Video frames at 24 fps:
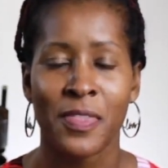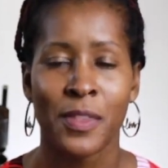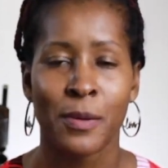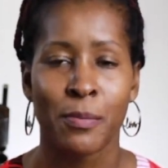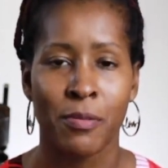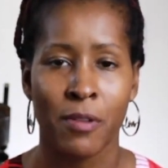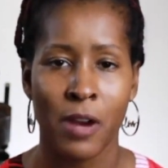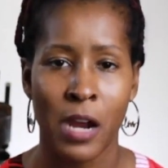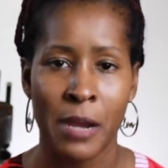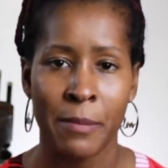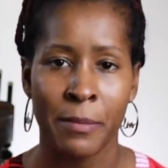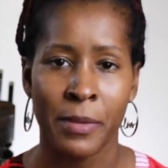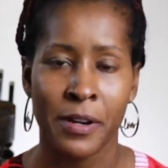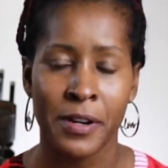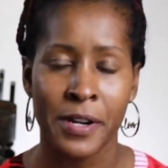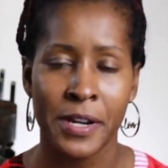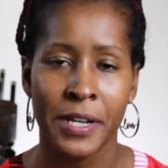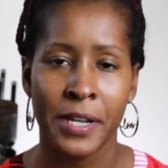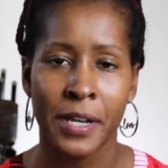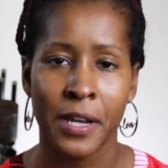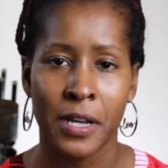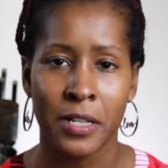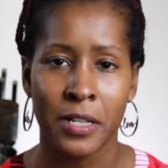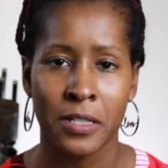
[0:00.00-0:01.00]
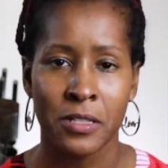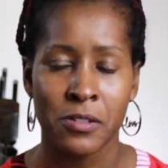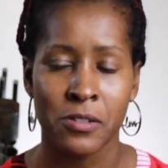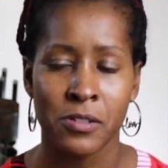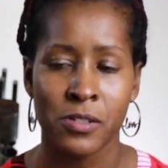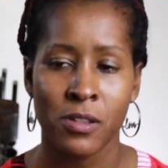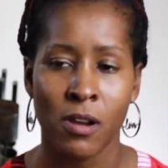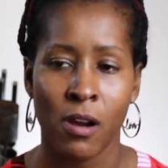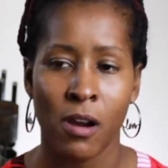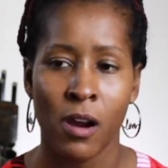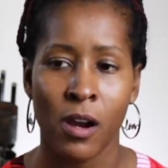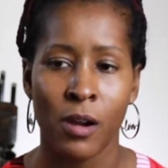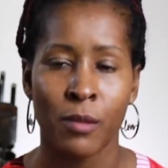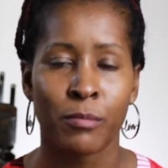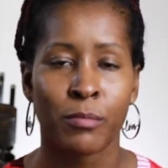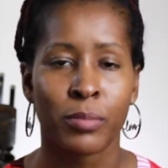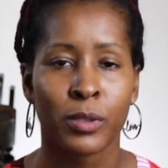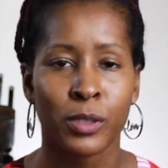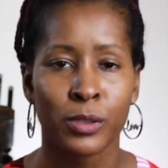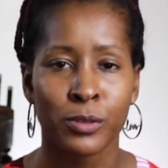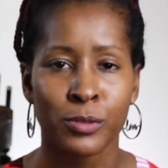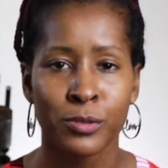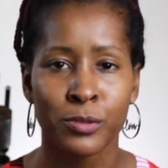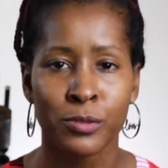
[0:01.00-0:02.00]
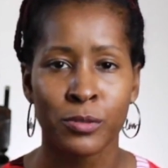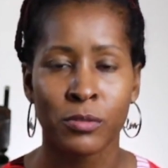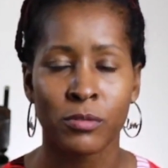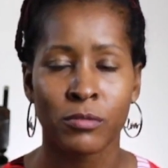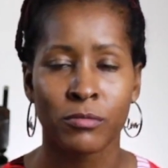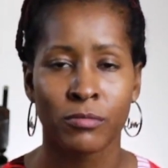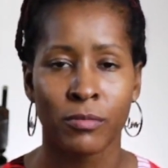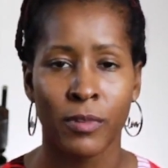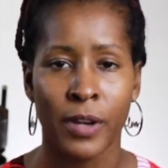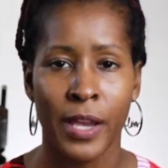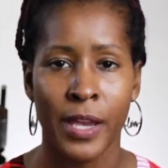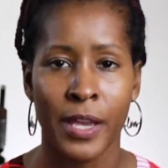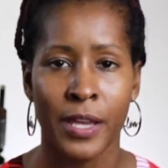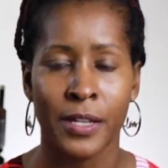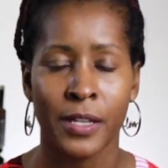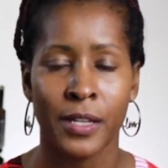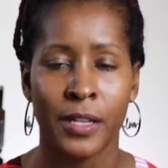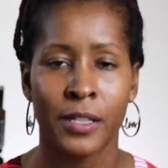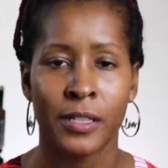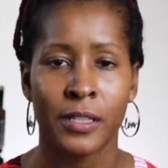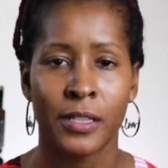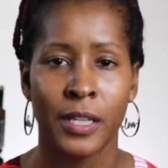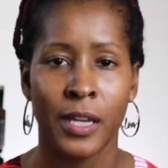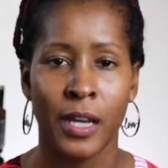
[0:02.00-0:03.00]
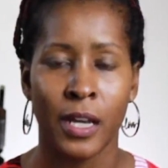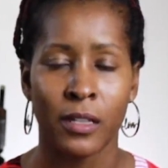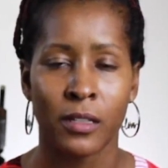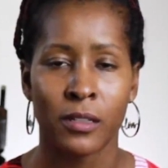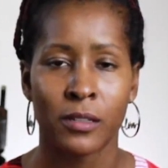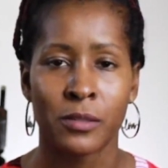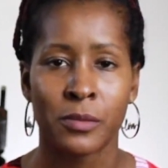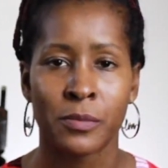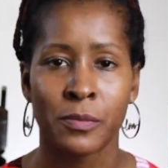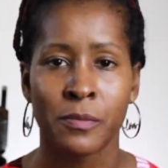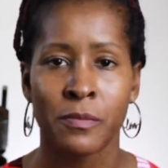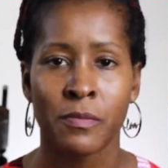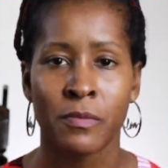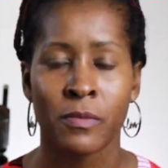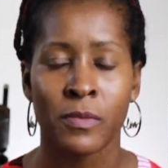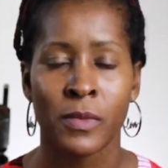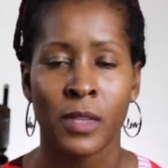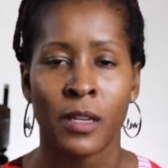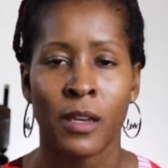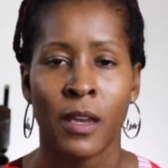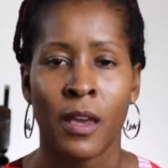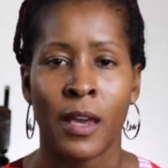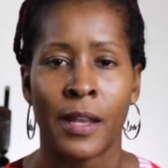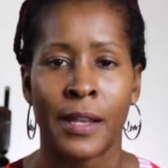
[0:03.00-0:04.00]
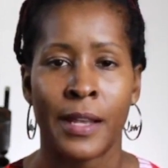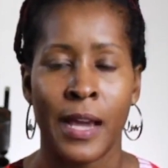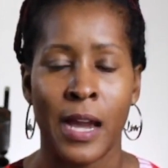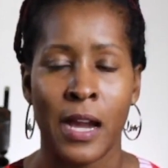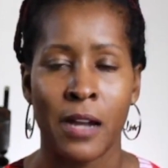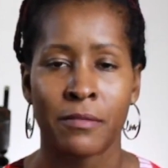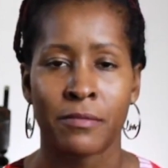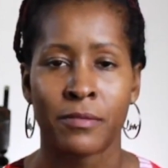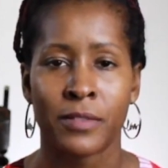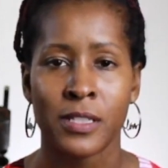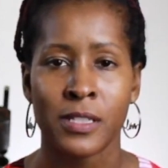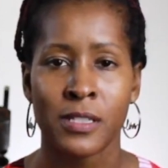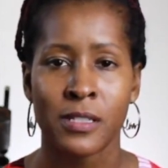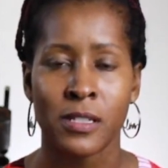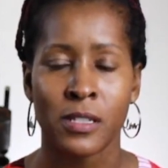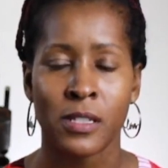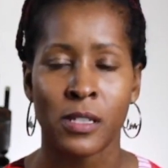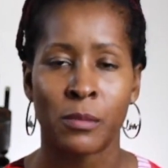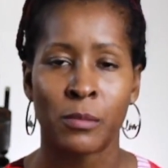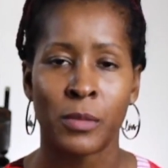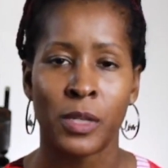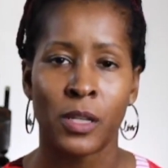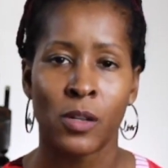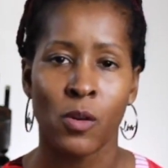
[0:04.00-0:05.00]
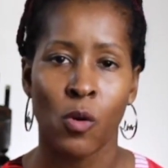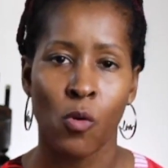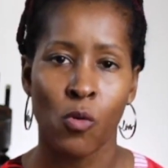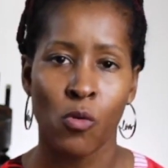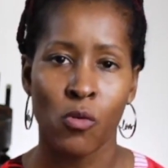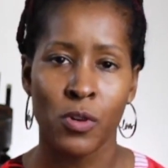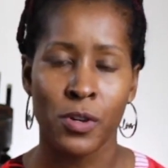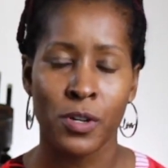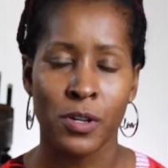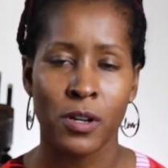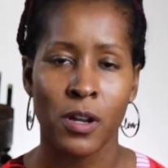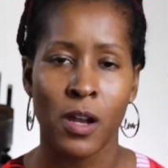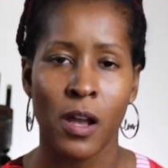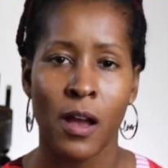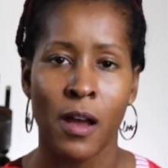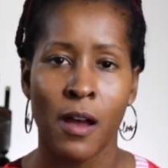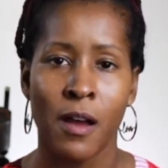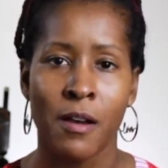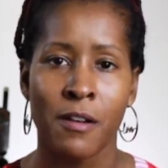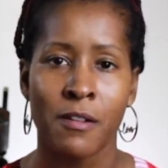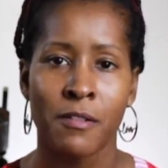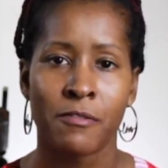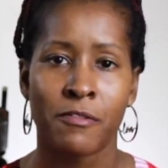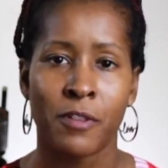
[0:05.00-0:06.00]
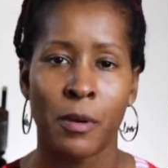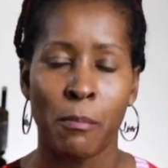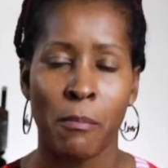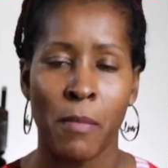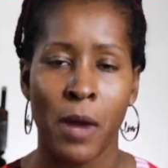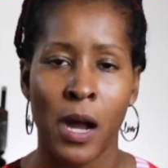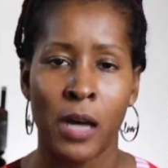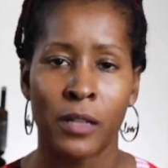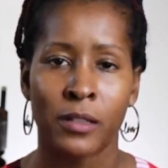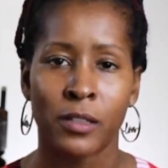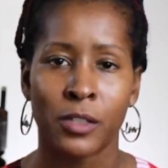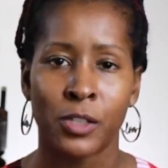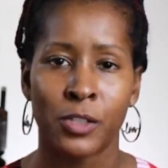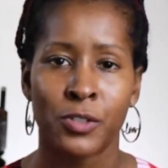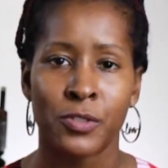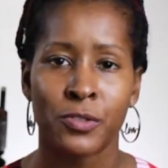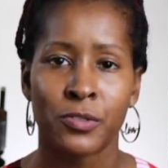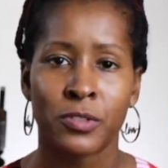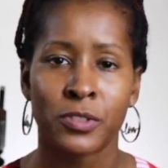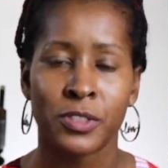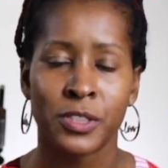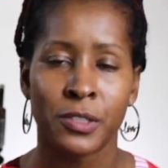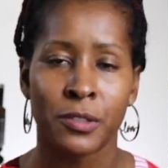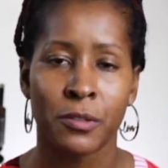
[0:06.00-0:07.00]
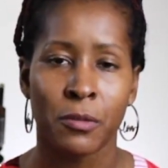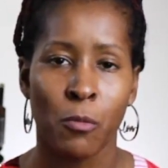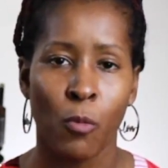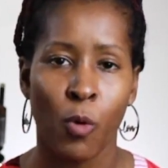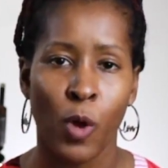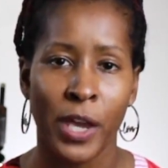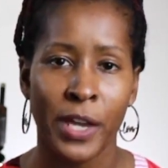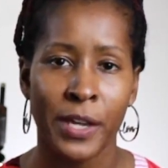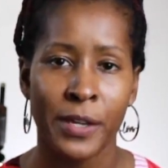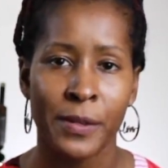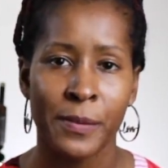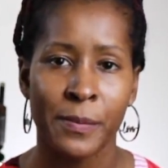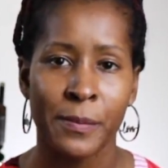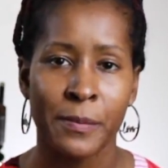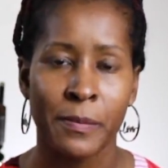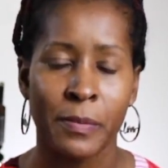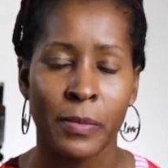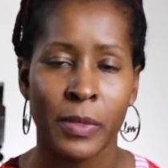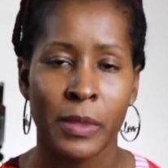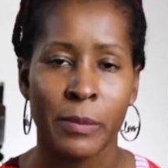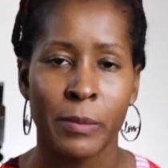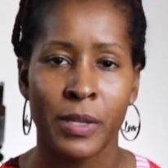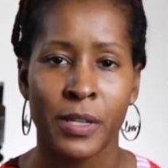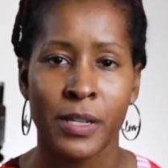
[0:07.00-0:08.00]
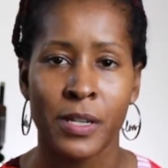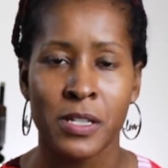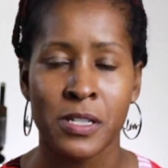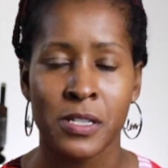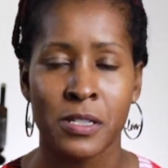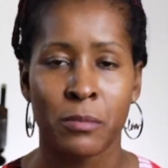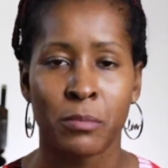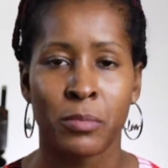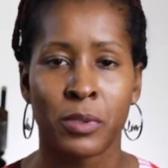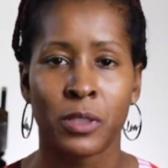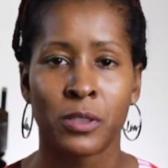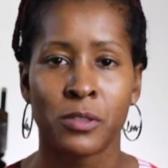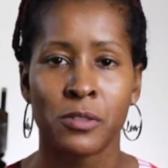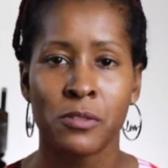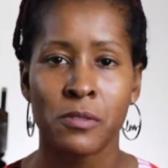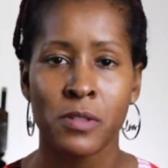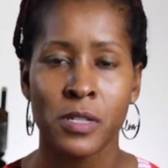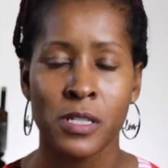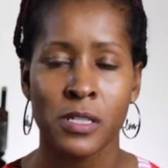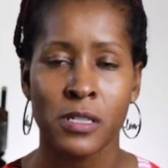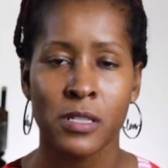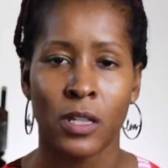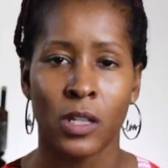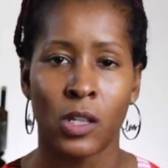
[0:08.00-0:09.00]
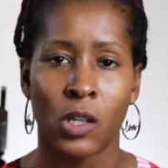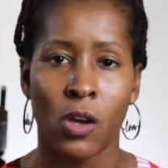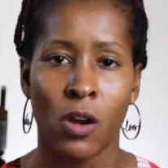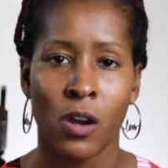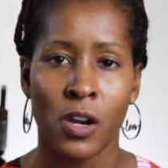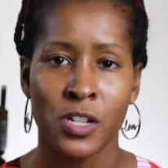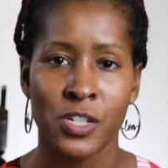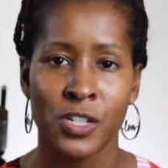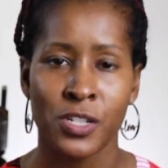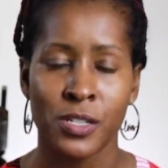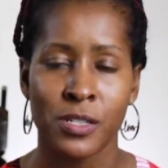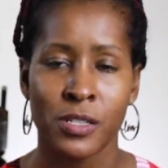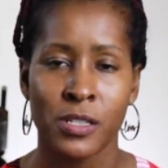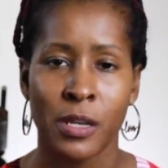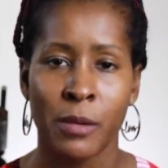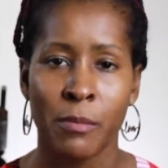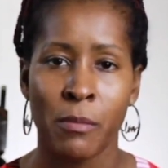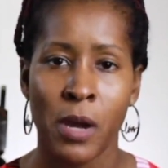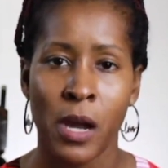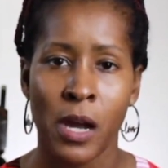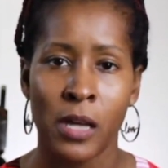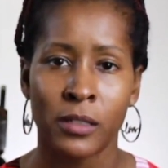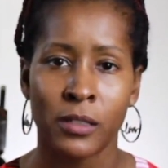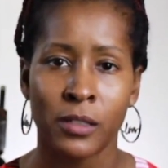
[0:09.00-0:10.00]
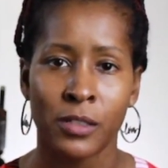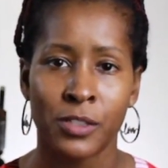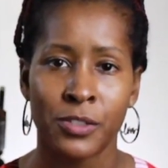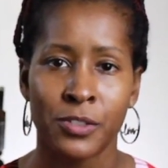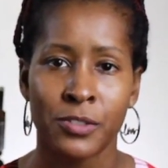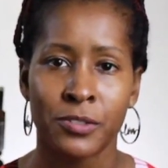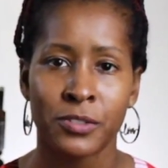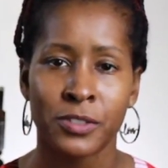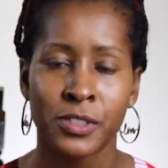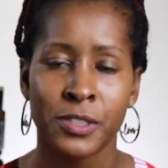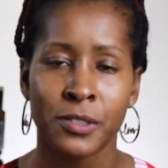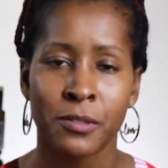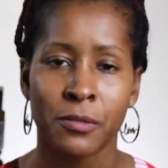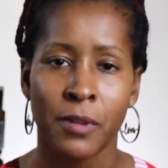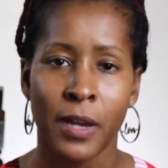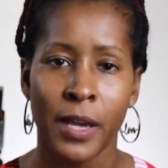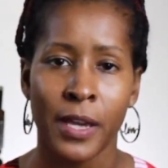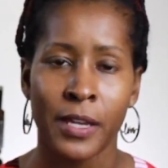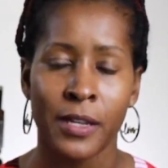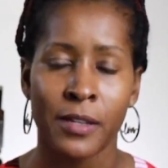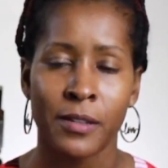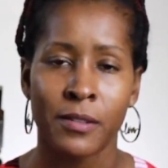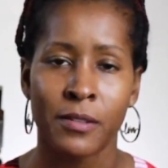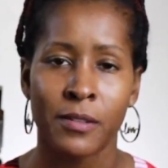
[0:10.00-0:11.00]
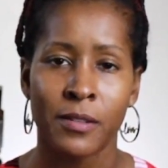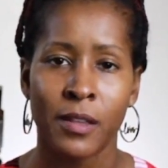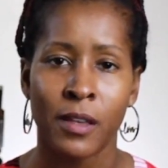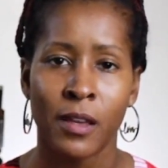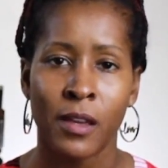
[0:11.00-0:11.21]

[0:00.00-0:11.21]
the primary colors are blue, red, and yellow. Now, I've listed them in order of molecular weight because the blue is the largest in molecular weight,